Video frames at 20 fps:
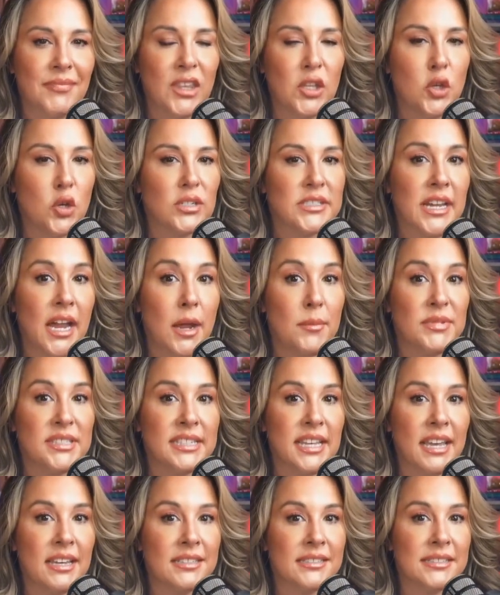New York Times
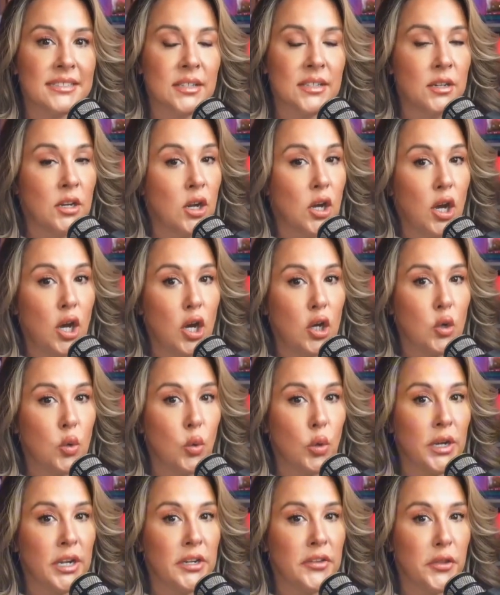says,
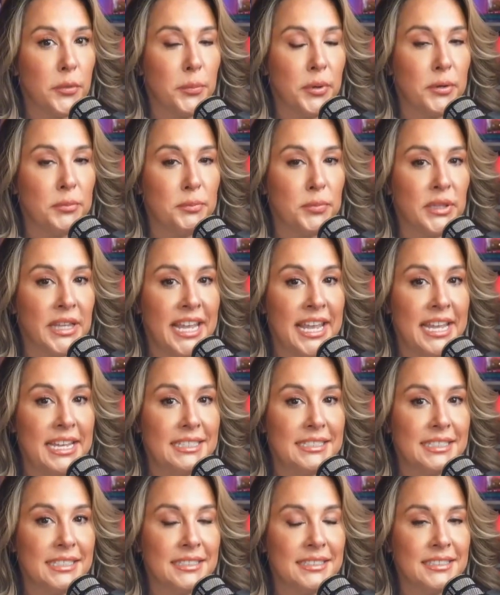according to the
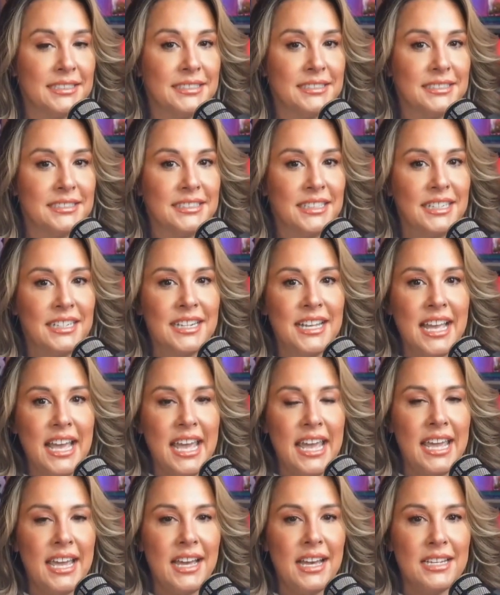complaint,
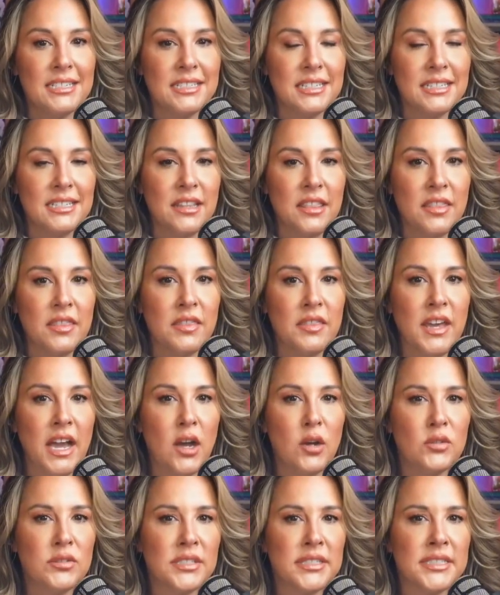and
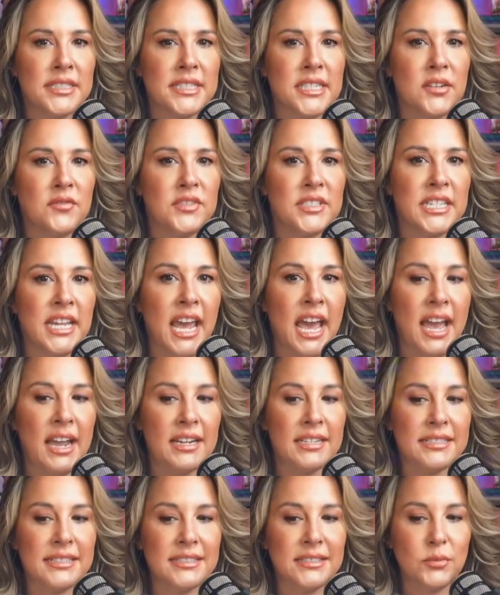thousands of
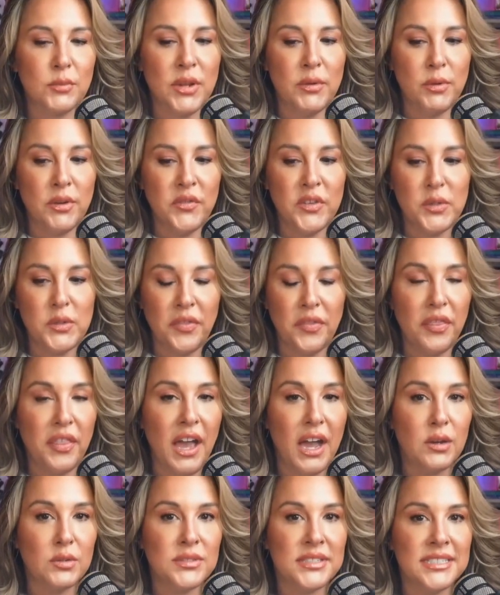texts. We reviewed
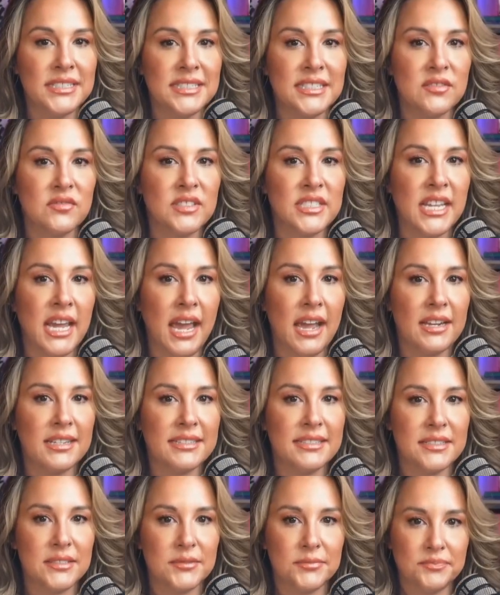thousands of
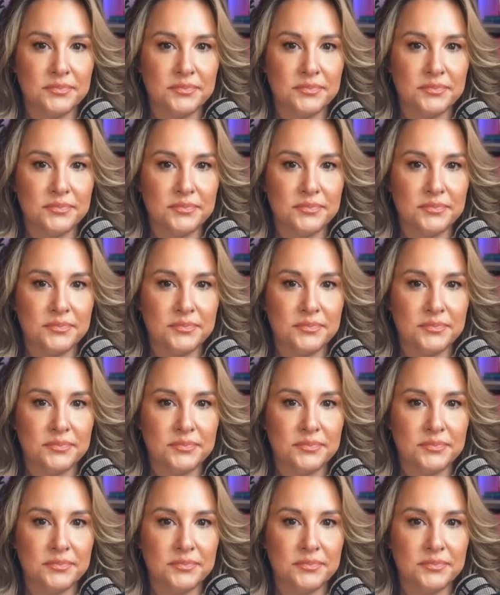texts.